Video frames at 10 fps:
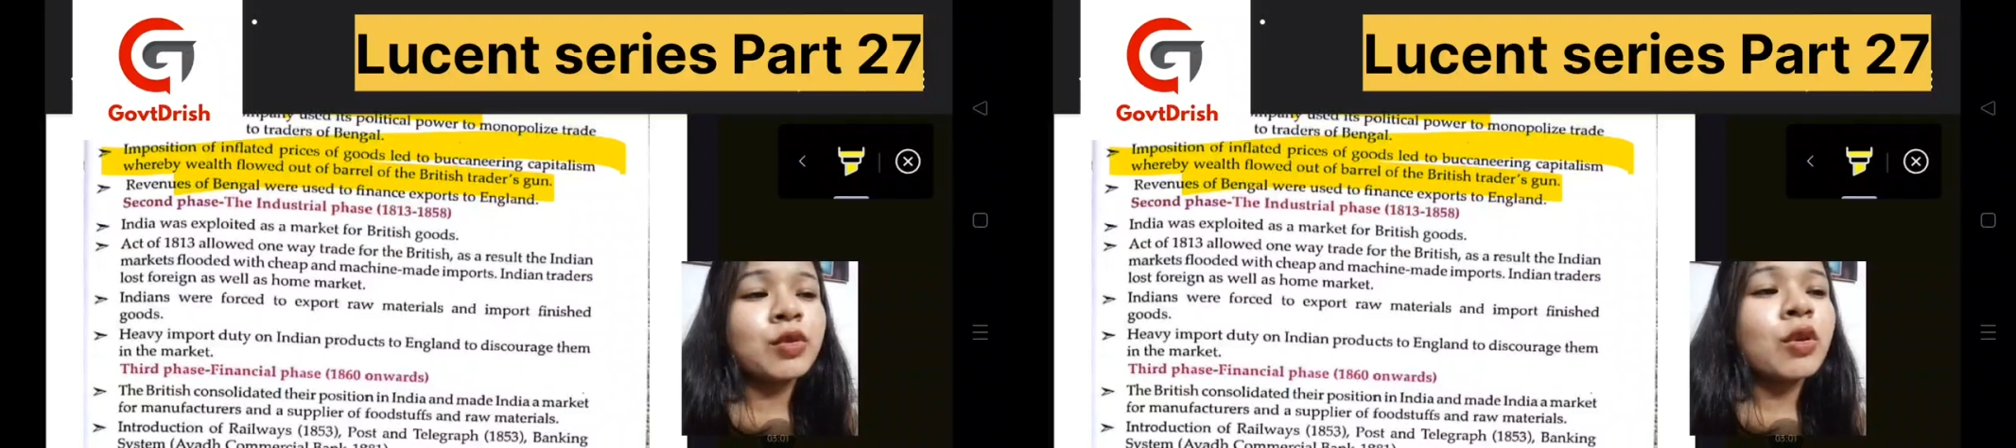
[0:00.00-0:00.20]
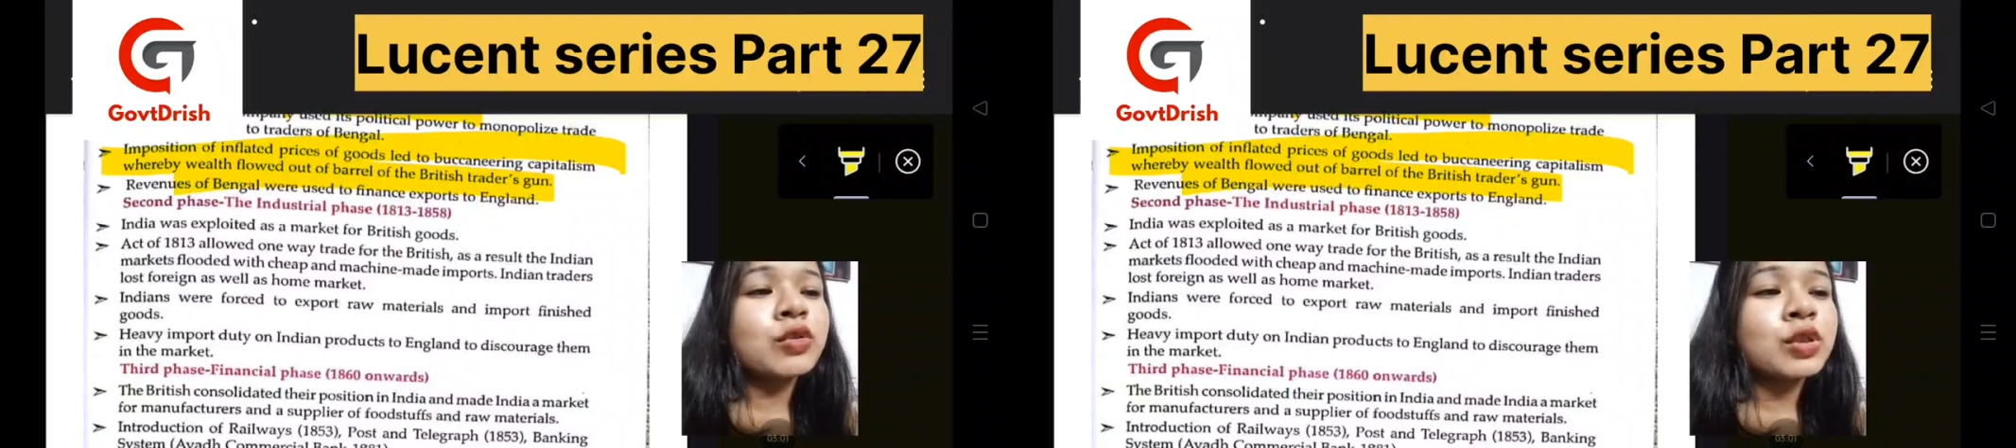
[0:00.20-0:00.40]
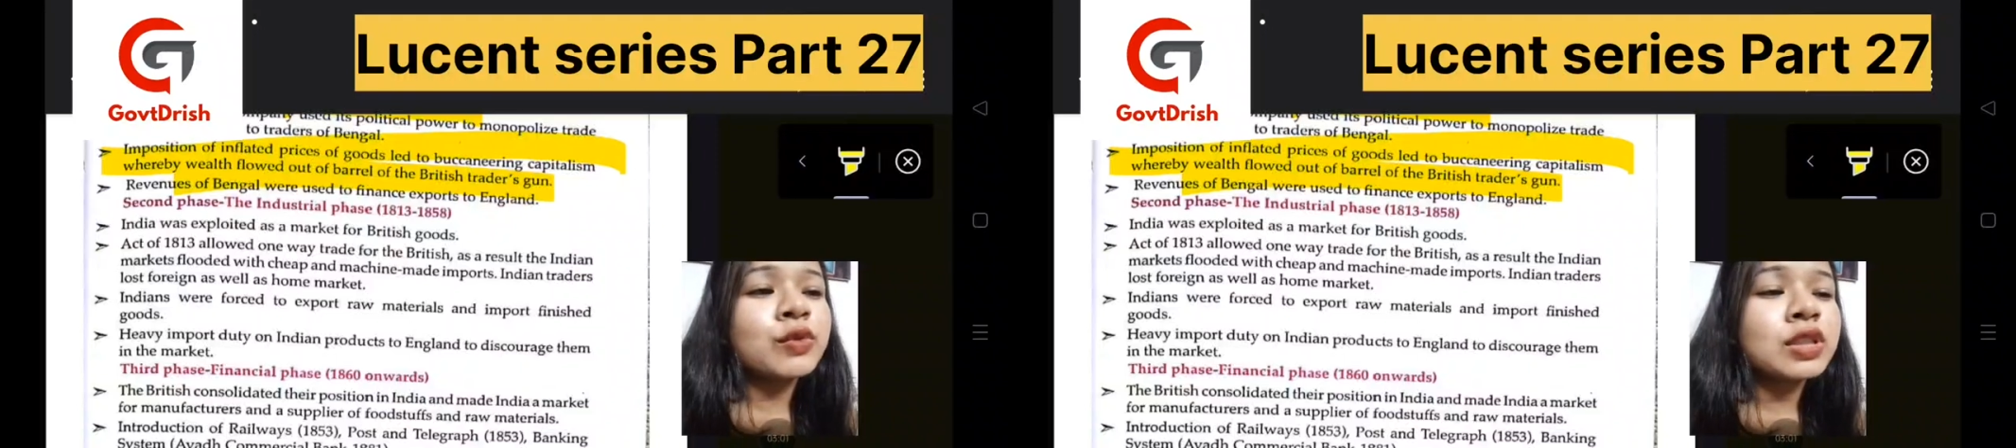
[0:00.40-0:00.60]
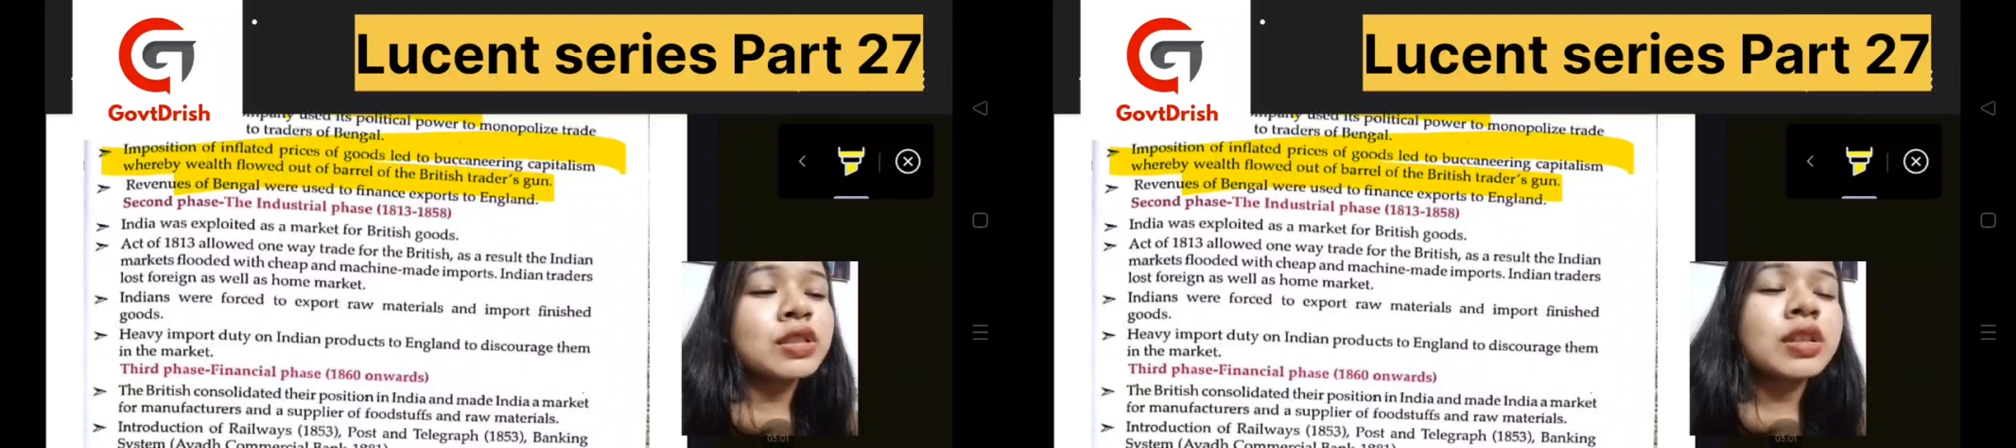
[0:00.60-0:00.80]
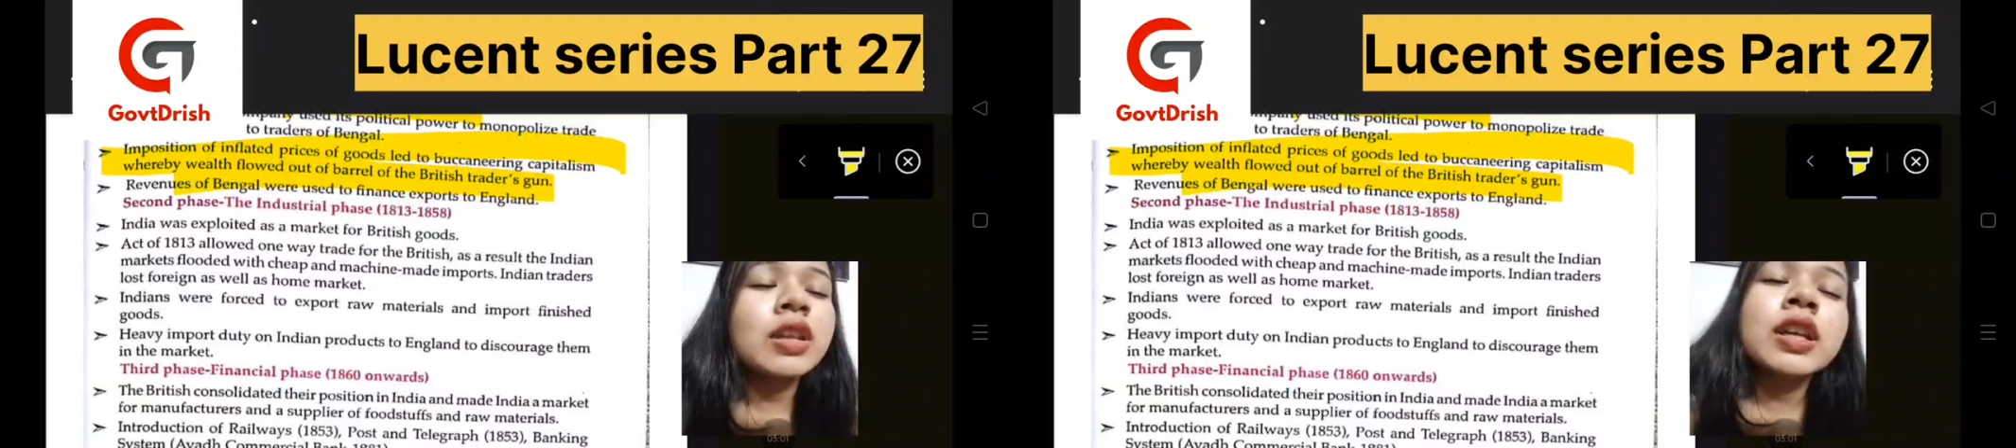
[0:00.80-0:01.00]
So it was
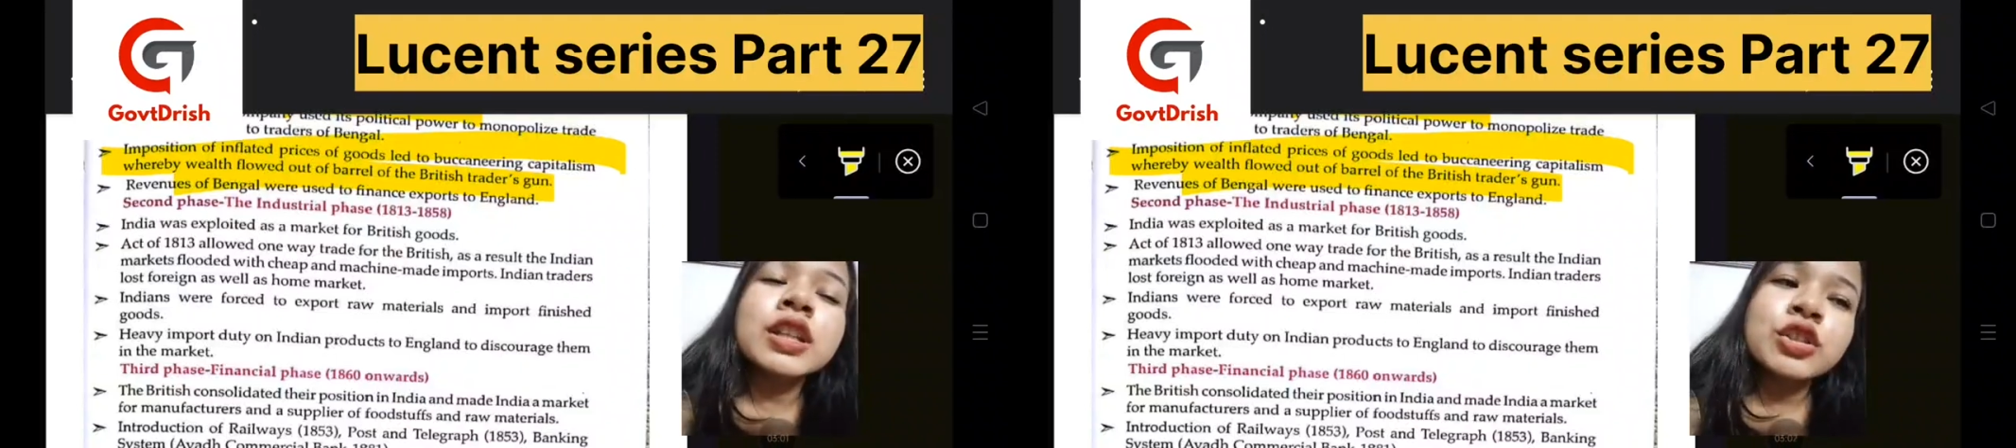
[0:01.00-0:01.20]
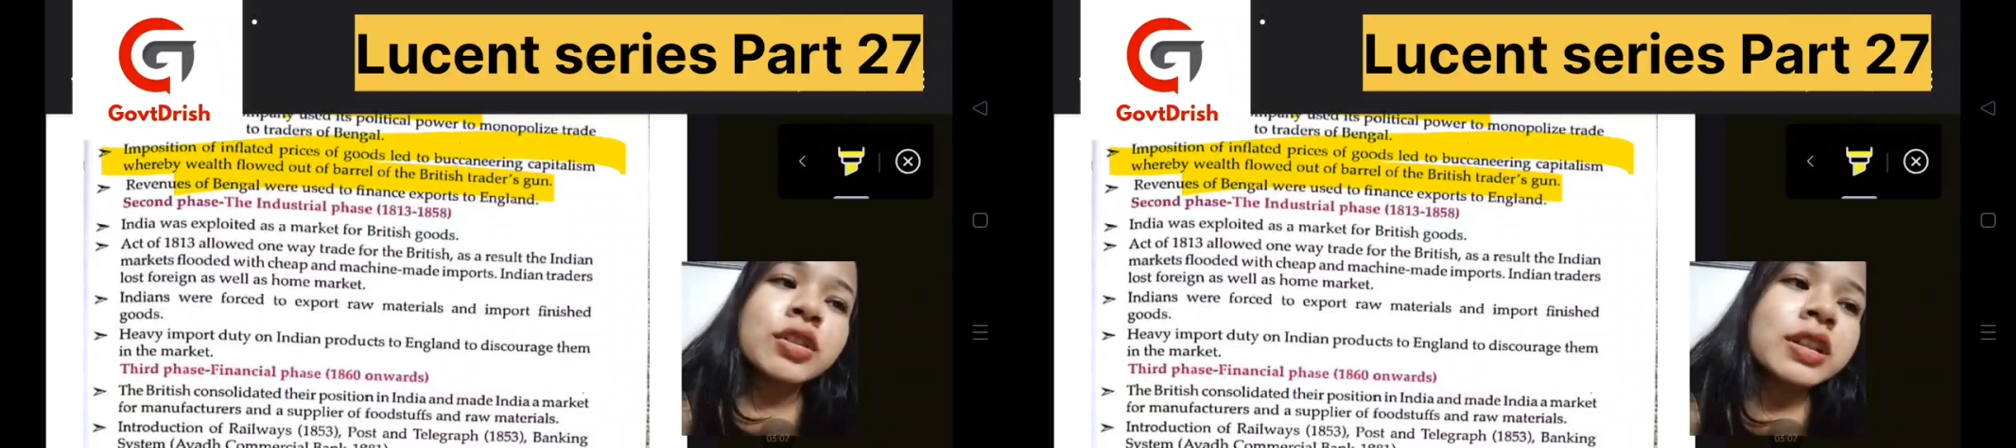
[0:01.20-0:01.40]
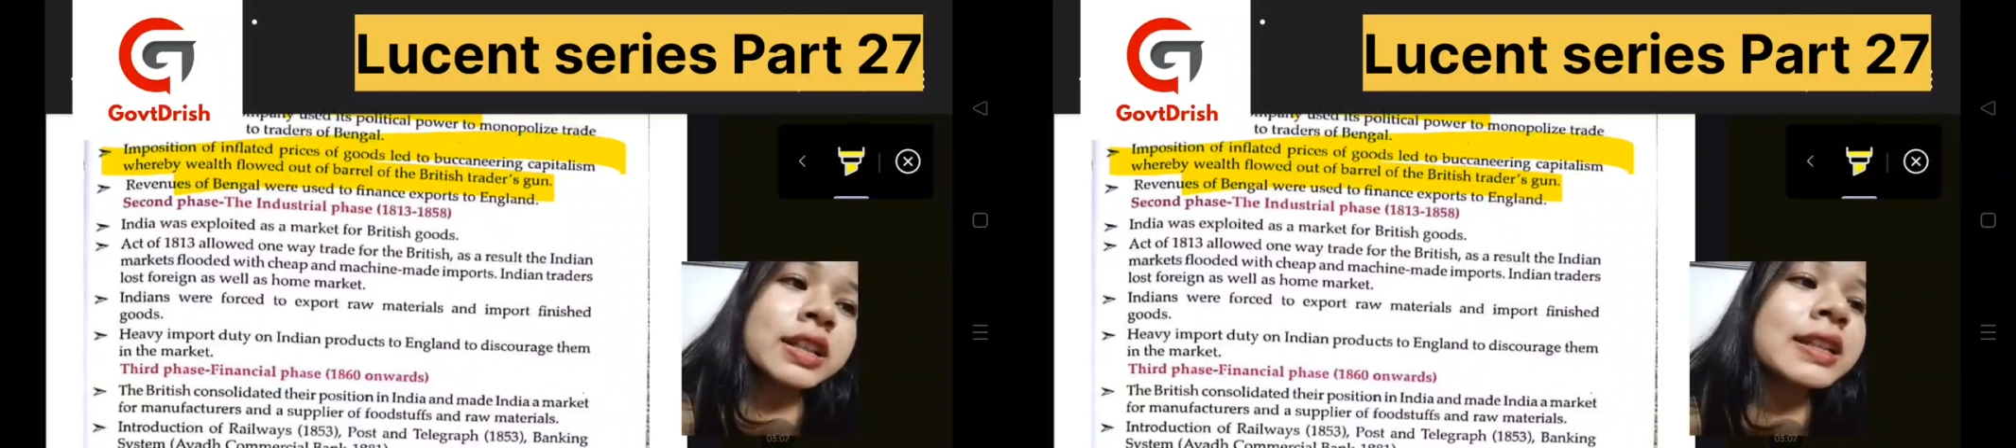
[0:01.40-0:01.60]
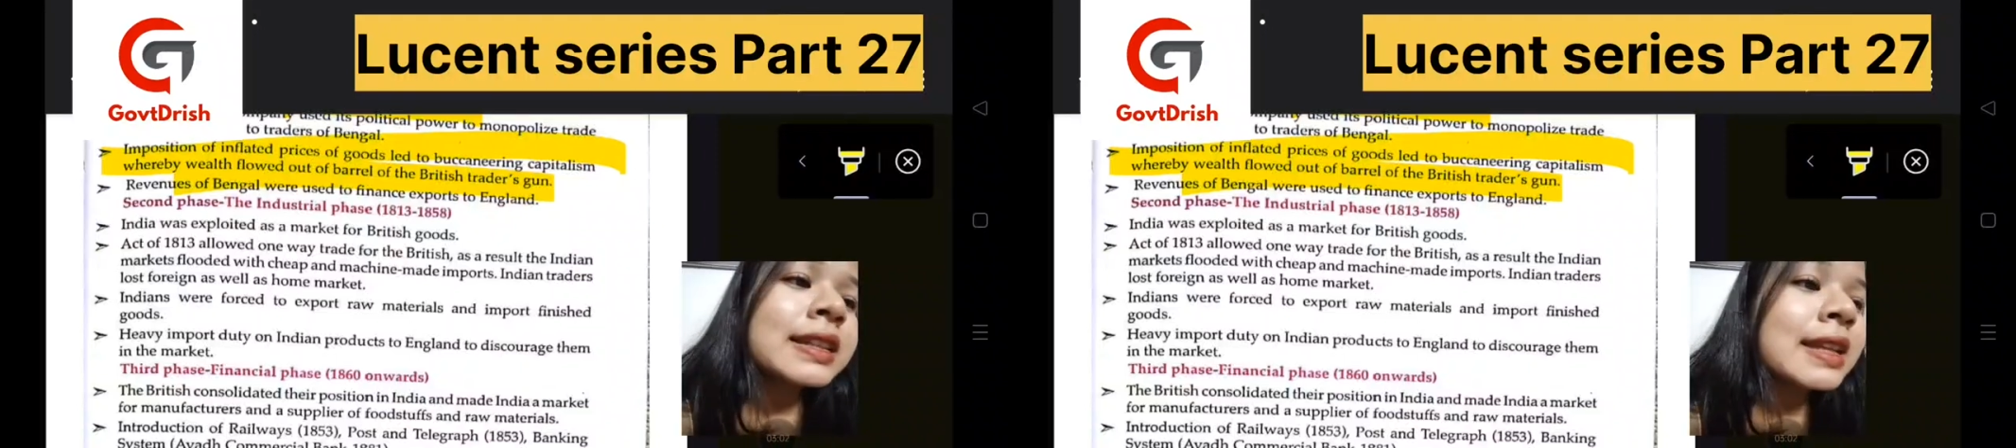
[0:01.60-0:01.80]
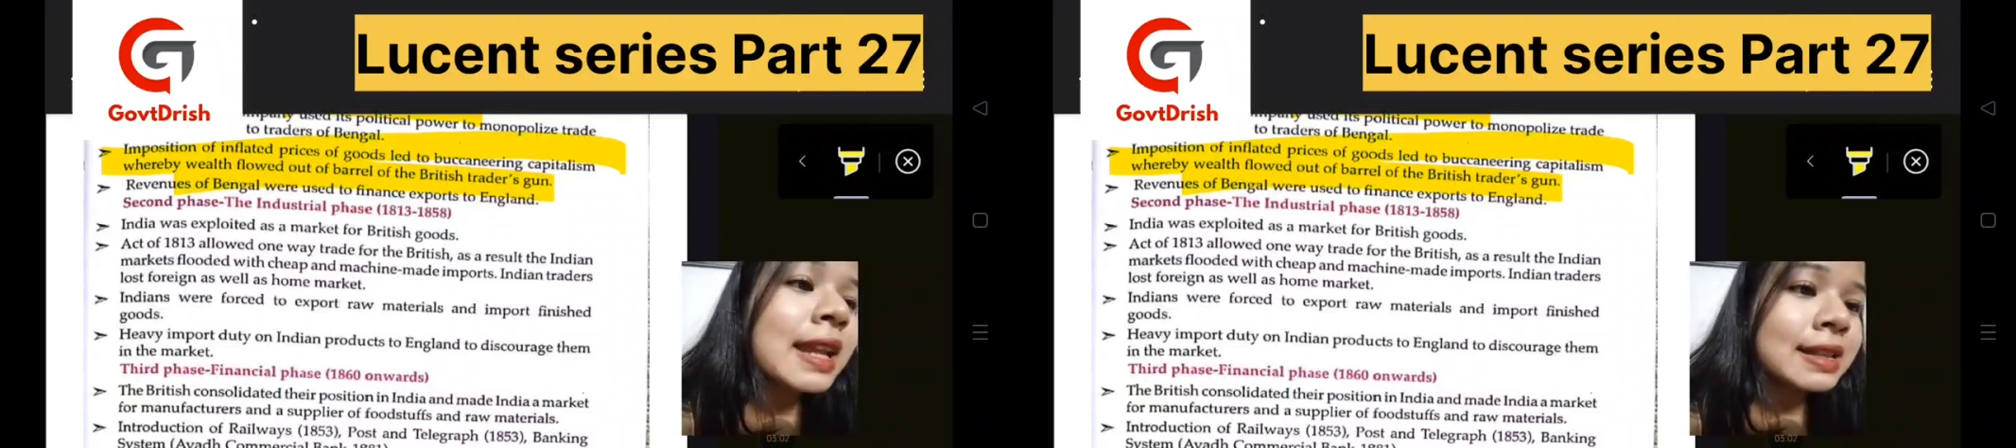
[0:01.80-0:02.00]
initially
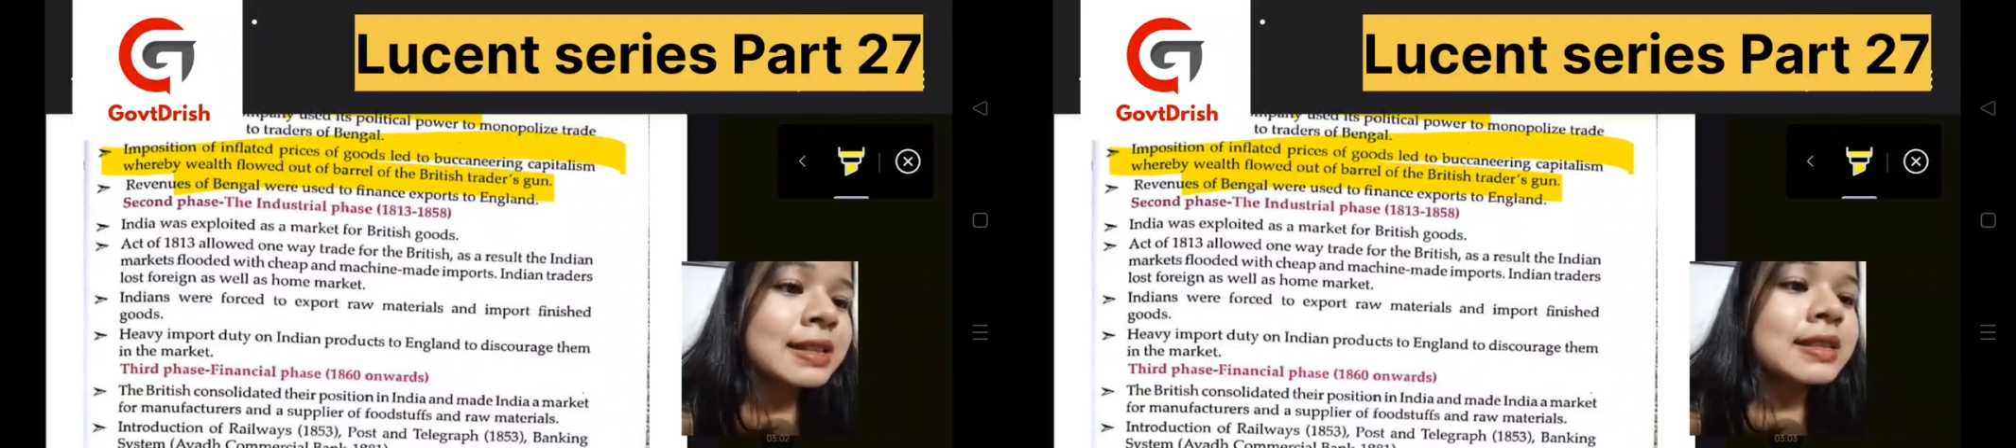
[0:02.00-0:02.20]
less